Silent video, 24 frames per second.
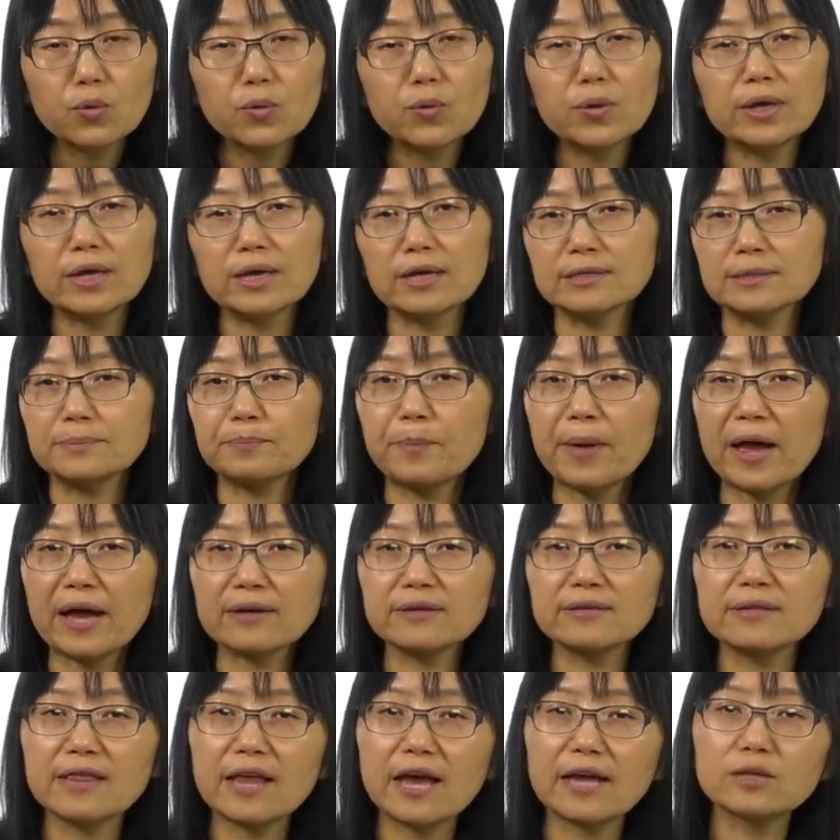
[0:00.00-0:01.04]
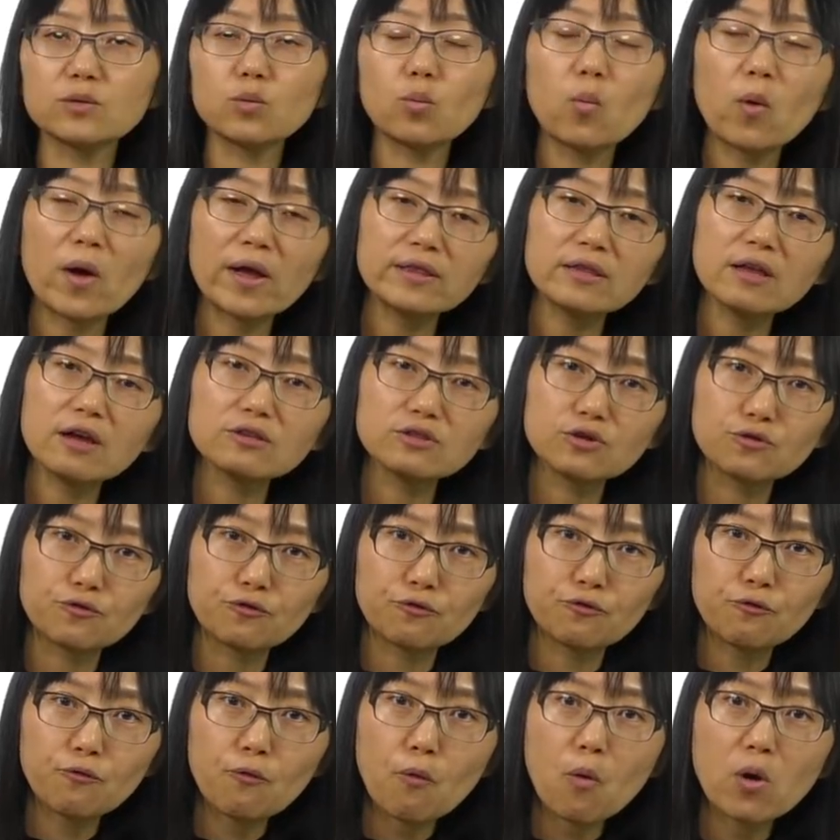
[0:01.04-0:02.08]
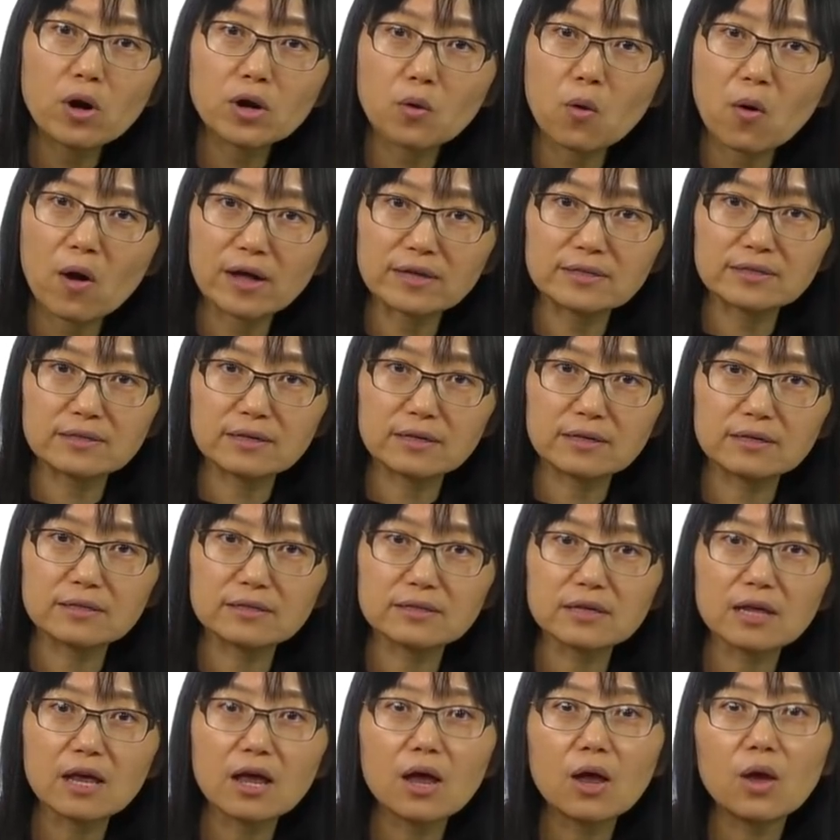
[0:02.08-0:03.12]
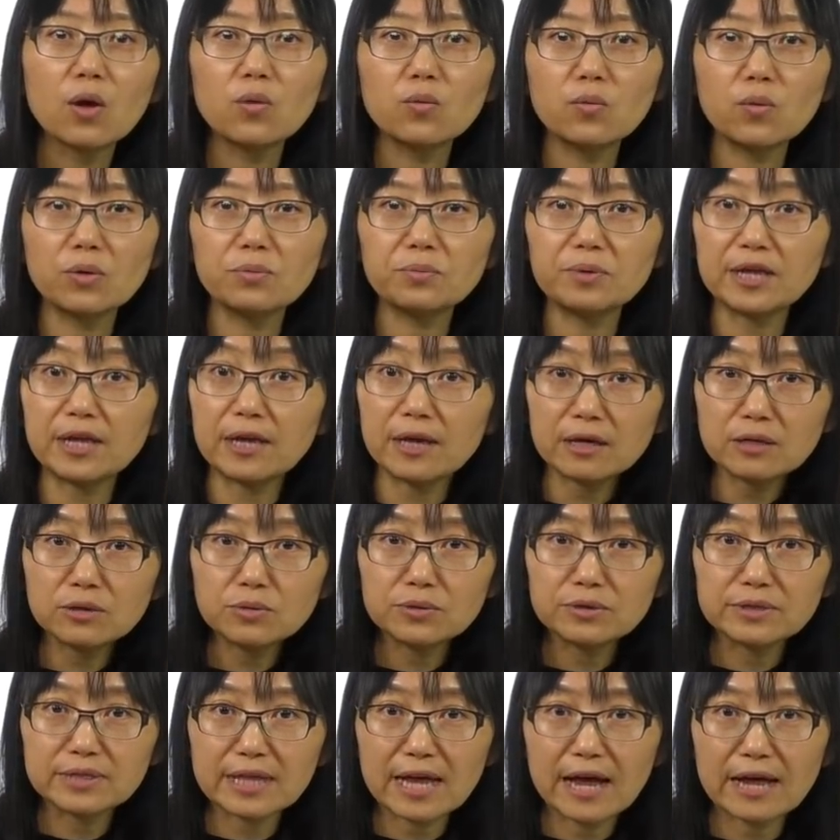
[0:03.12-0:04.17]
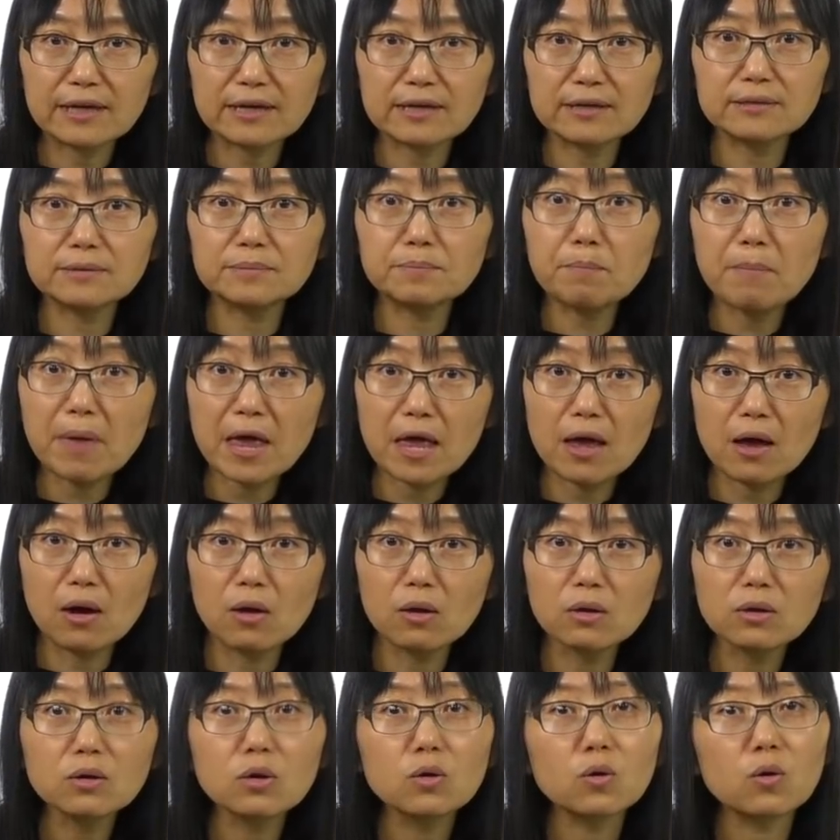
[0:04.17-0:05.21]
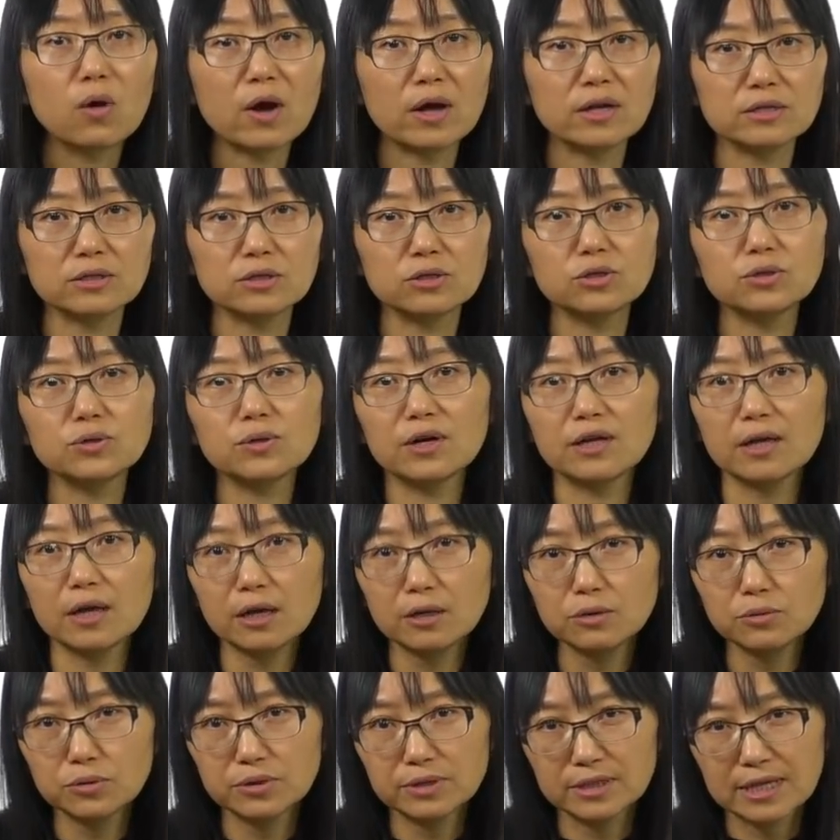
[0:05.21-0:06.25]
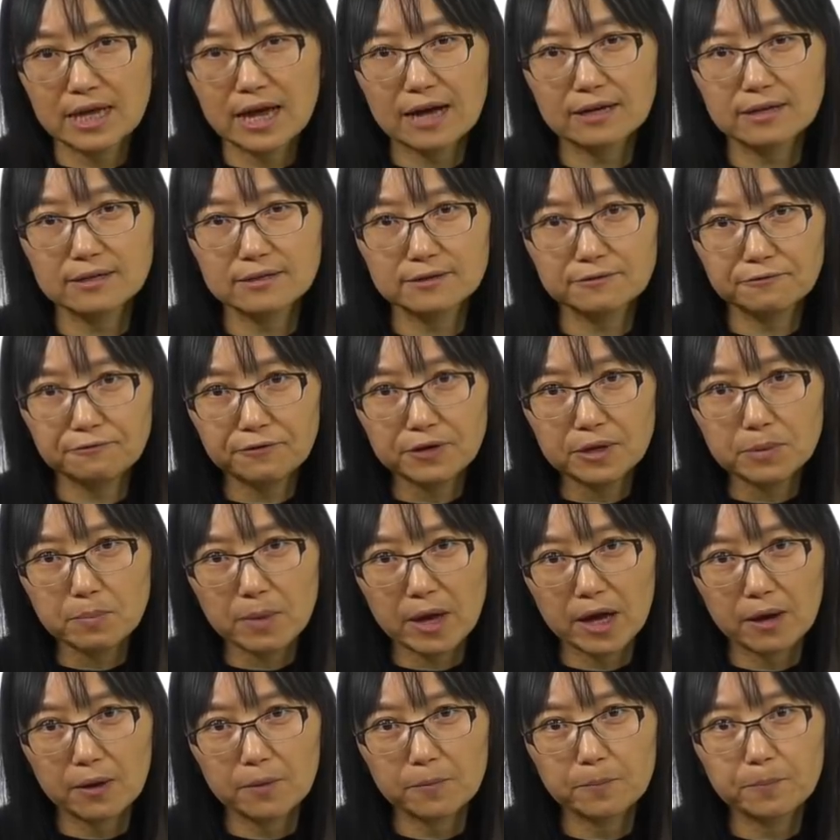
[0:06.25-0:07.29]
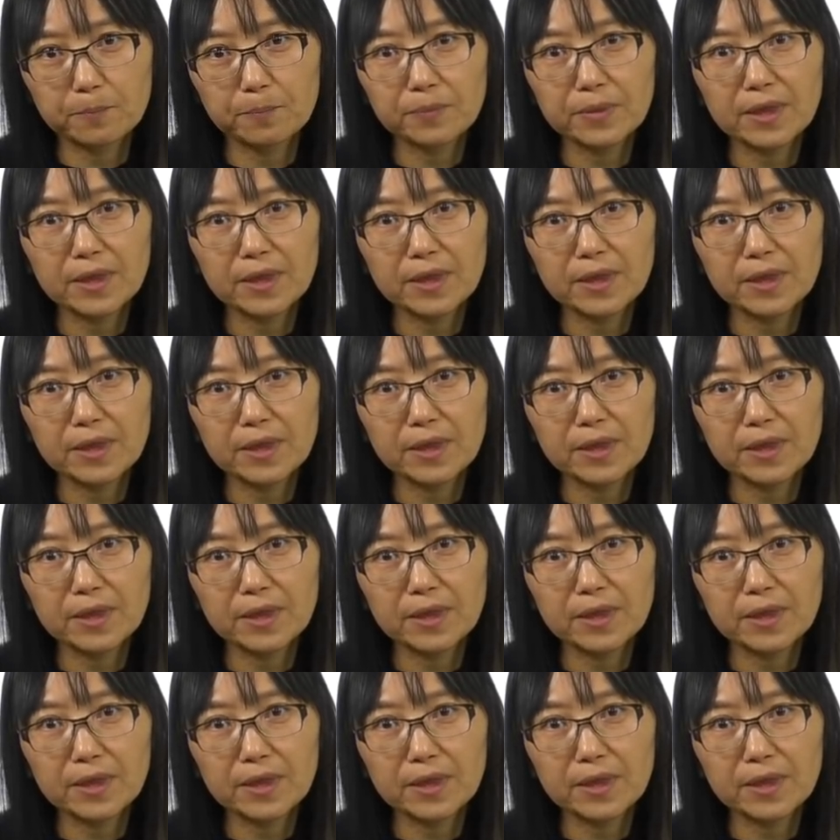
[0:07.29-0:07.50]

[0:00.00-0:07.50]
we expect that 1 out of 4 crosses will be heterozygous male crossed to a heterozygous female,